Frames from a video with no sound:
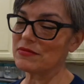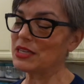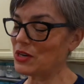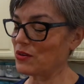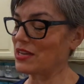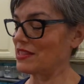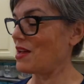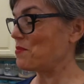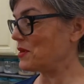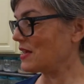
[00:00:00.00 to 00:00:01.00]
you know, get
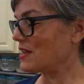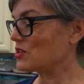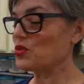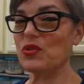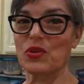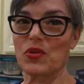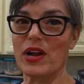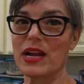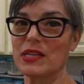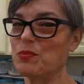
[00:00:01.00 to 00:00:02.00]
that pH
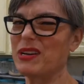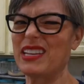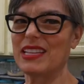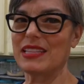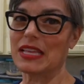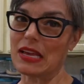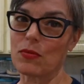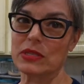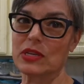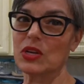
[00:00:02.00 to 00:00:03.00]
correct. But that
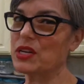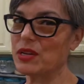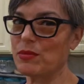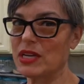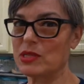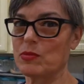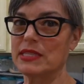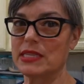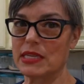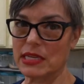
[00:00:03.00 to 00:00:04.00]
wasn't good, and my
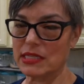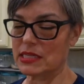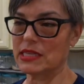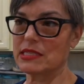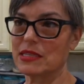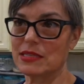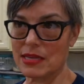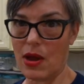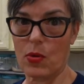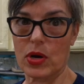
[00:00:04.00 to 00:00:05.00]
husband said it tasted
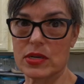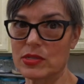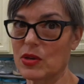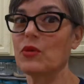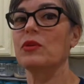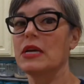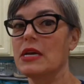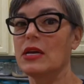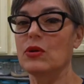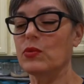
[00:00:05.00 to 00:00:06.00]
sour, so
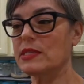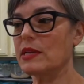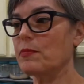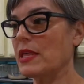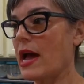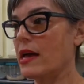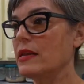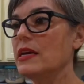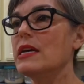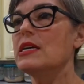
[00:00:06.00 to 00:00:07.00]
we skipped
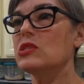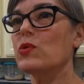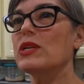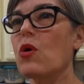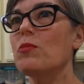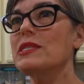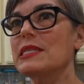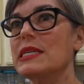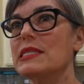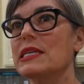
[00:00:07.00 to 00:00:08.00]
that. So it almost
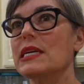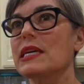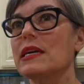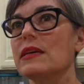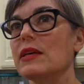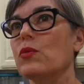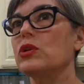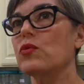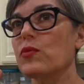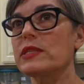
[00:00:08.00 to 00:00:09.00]
tastes like
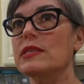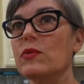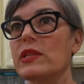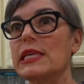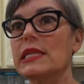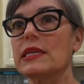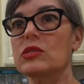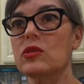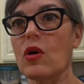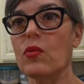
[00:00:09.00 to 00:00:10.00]
when you're rinsing with it, like
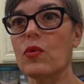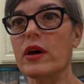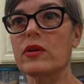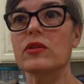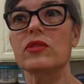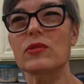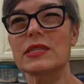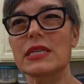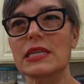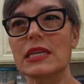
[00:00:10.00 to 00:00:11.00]
salt water. There's
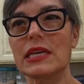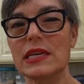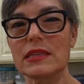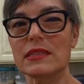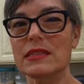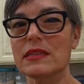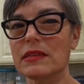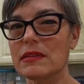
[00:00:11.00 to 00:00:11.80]
a hint